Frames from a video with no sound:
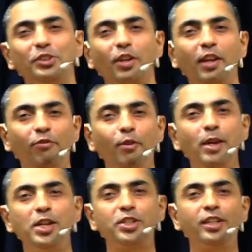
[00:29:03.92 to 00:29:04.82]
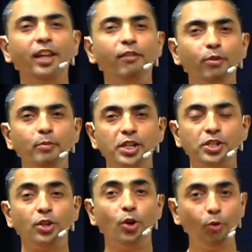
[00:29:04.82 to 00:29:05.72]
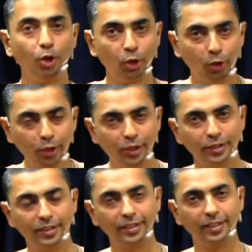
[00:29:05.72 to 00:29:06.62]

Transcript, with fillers: So information, information overload.